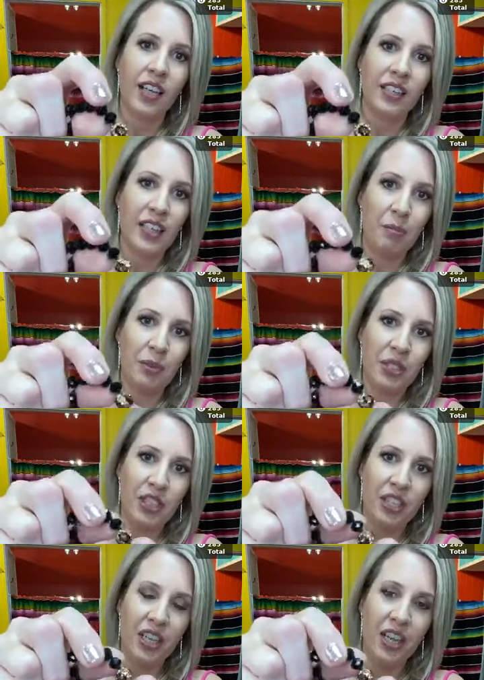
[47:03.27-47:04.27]
a
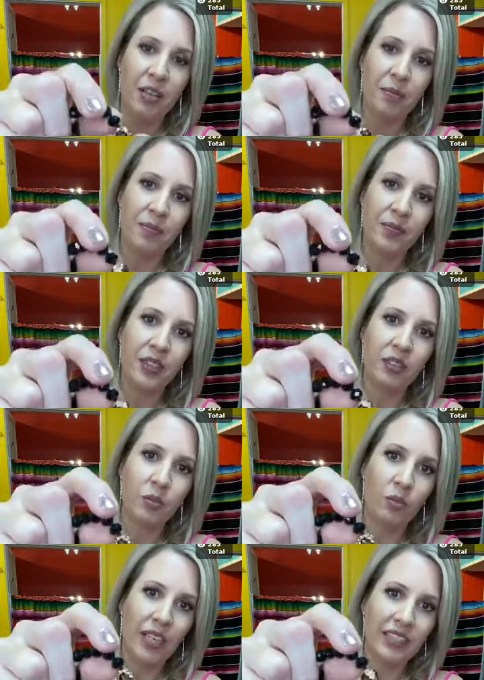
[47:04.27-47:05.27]
leopard um,
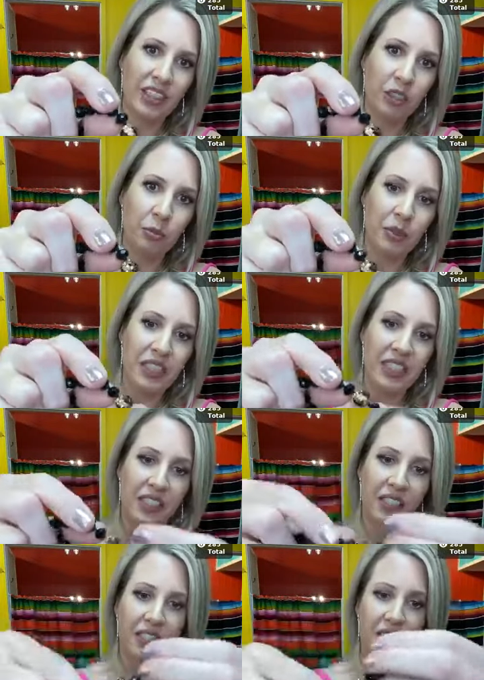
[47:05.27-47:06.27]
rhinestone
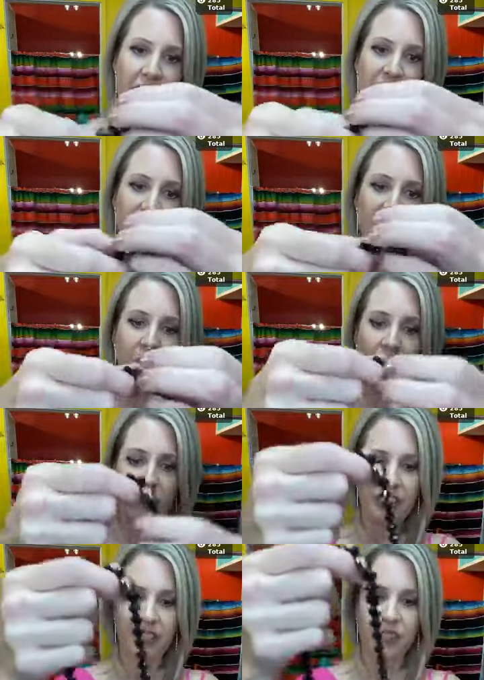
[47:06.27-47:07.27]
bead ever so
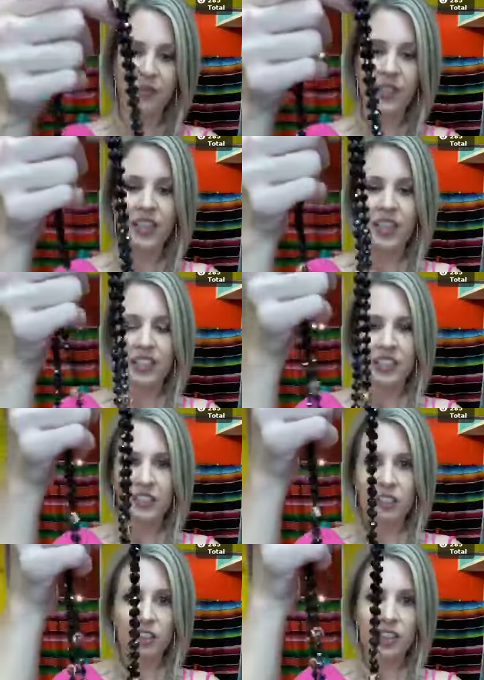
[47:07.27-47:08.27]
often.
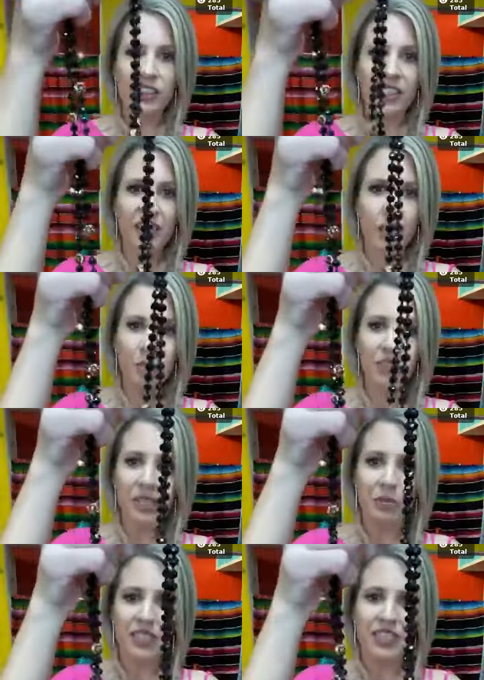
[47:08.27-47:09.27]
So they're just like our
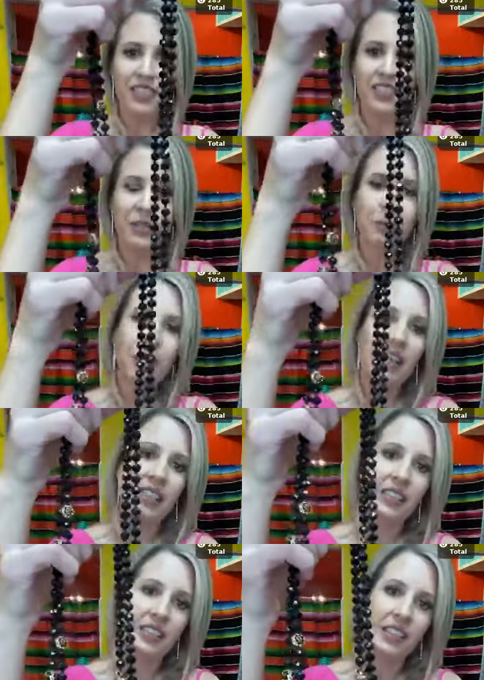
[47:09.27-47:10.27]
Bria beads,
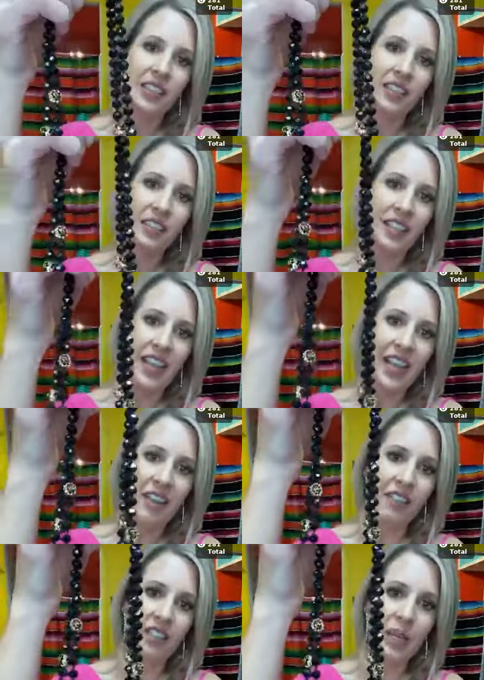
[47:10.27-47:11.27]
but they
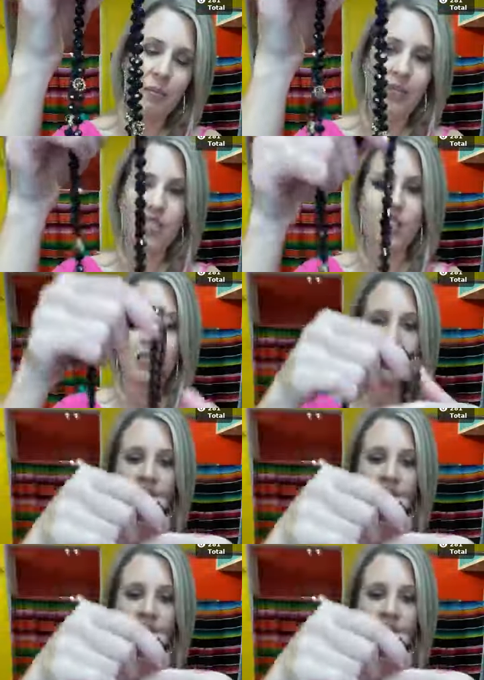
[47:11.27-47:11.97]
have the leopard.